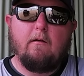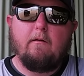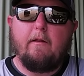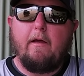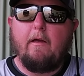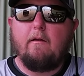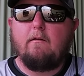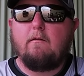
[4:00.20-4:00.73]

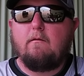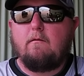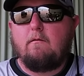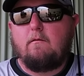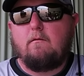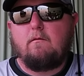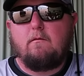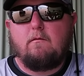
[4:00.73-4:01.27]
that
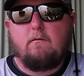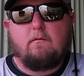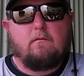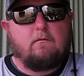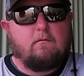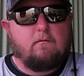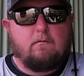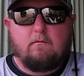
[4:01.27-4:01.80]

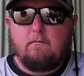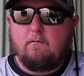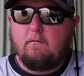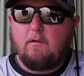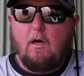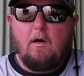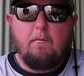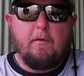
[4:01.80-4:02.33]

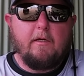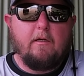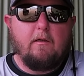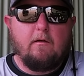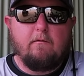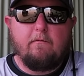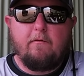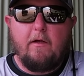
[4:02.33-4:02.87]
commented
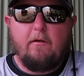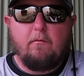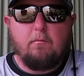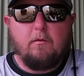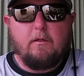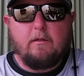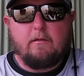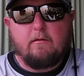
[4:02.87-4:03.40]
on
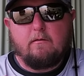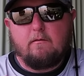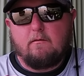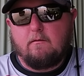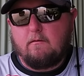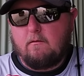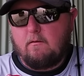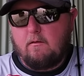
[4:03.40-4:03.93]
Facebook,
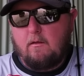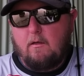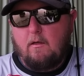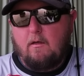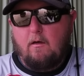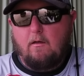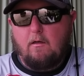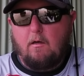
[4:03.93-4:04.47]

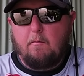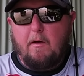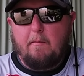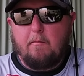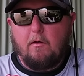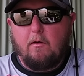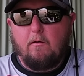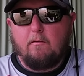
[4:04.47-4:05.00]
on all my
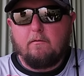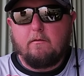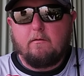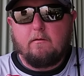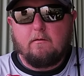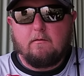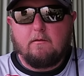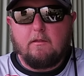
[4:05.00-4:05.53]

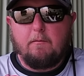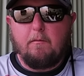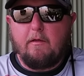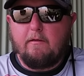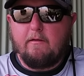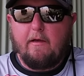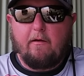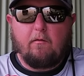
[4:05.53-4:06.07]
posts, sent me
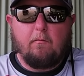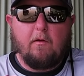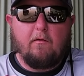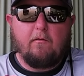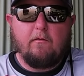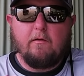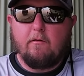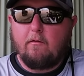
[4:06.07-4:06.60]
text
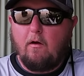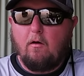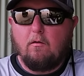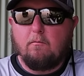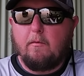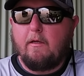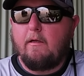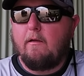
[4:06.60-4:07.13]
messages,
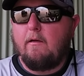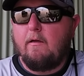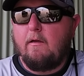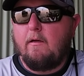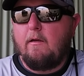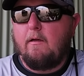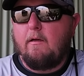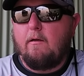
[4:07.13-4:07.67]
called me. It
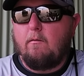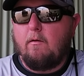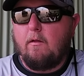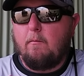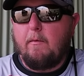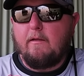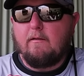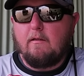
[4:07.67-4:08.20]
really
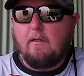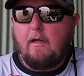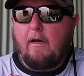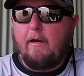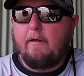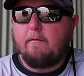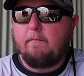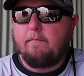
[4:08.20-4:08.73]
means a
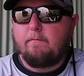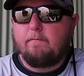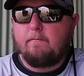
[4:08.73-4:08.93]
lot.